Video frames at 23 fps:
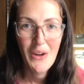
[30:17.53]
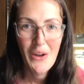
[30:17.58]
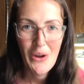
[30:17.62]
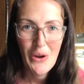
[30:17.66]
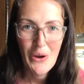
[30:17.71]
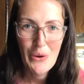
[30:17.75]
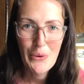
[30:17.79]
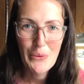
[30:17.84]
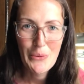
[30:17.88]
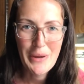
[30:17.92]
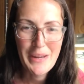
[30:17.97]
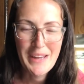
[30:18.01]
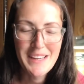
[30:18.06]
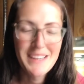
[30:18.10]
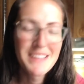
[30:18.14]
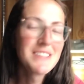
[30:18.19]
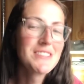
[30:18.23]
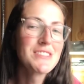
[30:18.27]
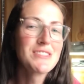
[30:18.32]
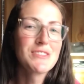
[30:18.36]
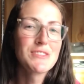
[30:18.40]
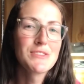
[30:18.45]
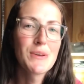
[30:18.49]
Okay,
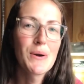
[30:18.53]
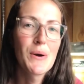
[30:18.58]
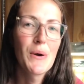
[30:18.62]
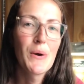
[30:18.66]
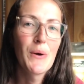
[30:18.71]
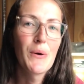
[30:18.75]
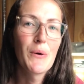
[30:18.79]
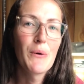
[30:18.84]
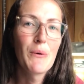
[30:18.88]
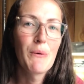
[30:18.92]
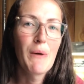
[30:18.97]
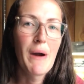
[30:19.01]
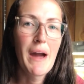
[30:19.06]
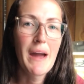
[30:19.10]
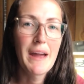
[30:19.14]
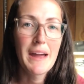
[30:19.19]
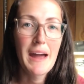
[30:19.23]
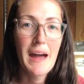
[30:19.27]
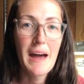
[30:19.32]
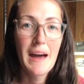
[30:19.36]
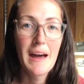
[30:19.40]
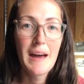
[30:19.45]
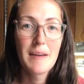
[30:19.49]
so I
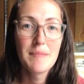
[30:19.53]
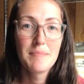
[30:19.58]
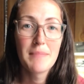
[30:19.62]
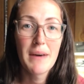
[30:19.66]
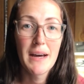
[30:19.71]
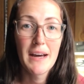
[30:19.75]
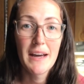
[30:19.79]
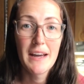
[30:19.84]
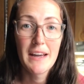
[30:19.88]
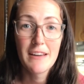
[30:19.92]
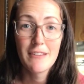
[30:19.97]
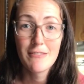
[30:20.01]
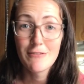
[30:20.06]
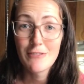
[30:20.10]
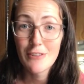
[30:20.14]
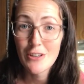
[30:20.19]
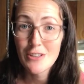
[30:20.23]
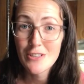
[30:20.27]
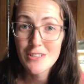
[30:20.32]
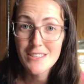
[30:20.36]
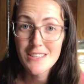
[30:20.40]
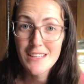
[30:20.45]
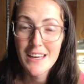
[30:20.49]
got my
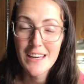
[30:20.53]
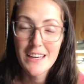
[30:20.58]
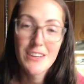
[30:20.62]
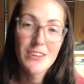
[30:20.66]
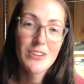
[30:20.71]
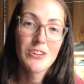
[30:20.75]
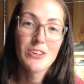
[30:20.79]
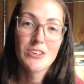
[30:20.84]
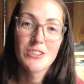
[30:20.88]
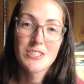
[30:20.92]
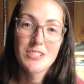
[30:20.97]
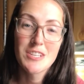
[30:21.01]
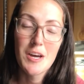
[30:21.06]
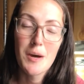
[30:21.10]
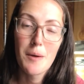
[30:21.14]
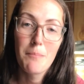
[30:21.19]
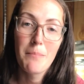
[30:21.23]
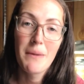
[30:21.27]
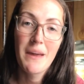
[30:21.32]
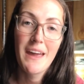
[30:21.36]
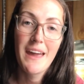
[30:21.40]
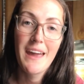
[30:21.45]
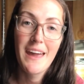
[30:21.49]
first light hooked
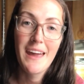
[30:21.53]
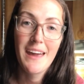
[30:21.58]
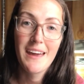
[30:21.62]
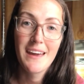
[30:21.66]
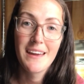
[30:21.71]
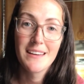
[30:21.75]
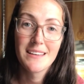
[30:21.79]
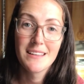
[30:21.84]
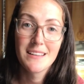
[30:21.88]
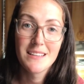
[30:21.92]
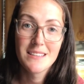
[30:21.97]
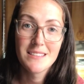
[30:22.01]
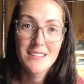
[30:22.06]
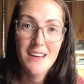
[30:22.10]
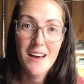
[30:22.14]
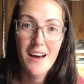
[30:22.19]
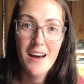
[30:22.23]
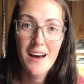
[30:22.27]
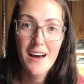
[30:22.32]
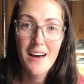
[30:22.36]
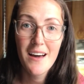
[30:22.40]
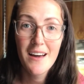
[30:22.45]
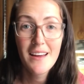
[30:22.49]
up and it's
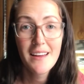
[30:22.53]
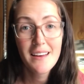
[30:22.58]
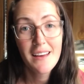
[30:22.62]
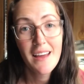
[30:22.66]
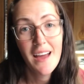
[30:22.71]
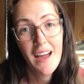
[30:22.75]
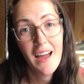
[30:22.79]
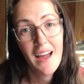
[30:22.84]
on.